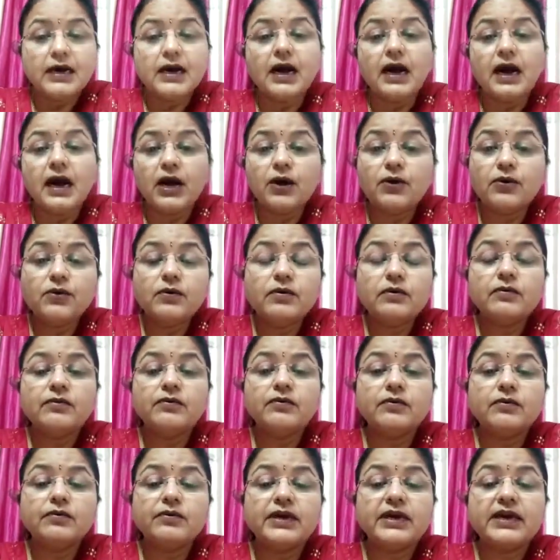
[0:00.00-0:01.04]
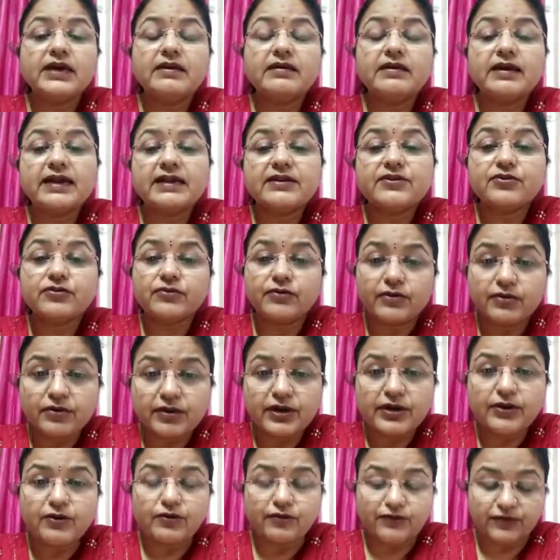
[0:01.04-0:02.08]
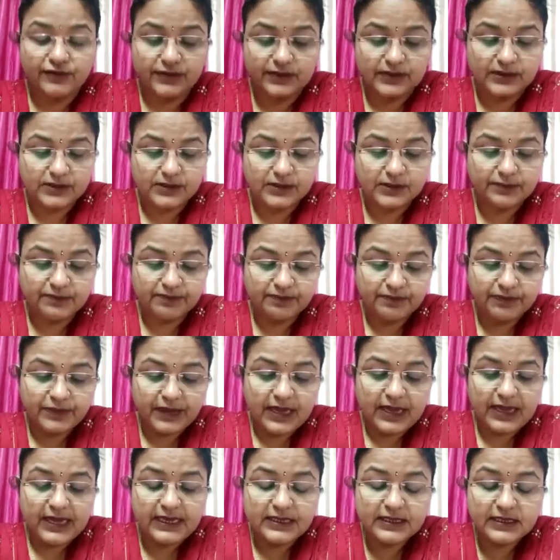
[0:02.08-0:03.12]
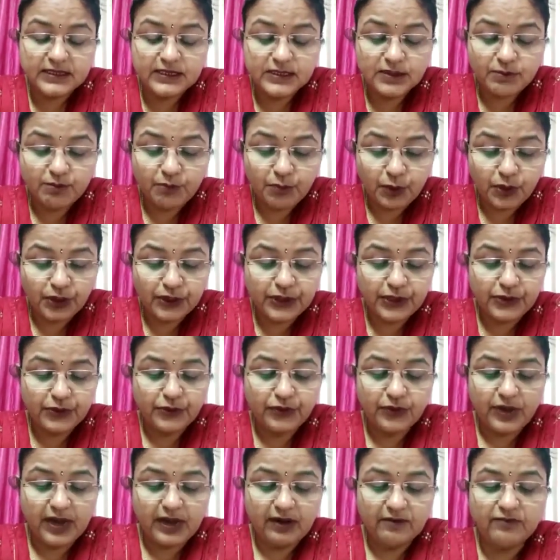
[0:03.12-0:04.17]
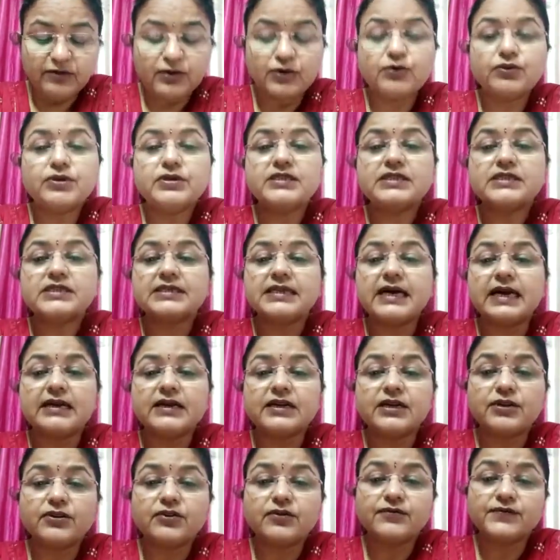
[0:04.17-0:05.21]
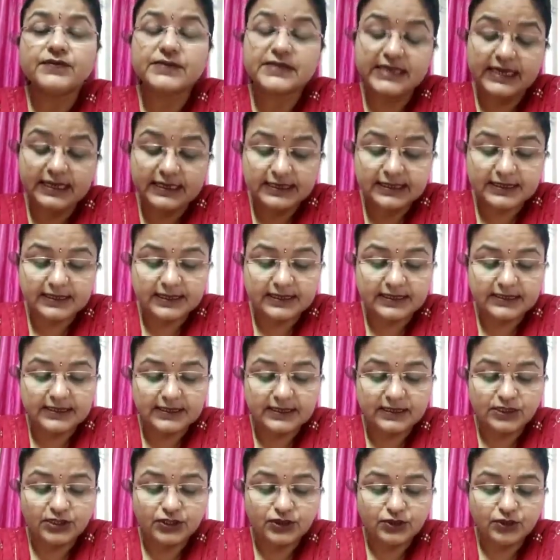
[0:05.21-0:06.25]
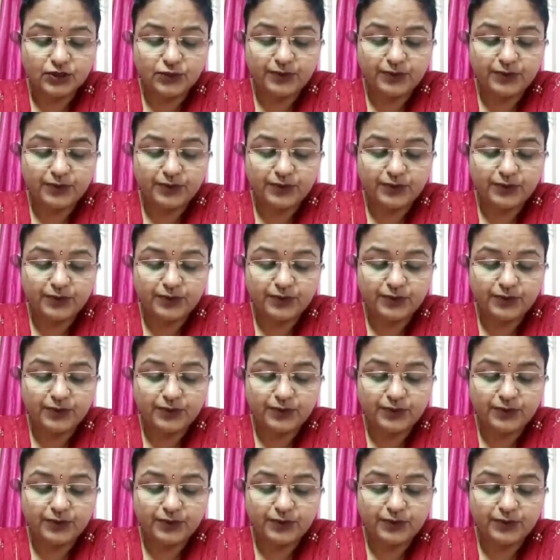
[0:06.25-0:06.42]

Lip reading: How we can get rid of this? It is important to have a good standard of sanitization to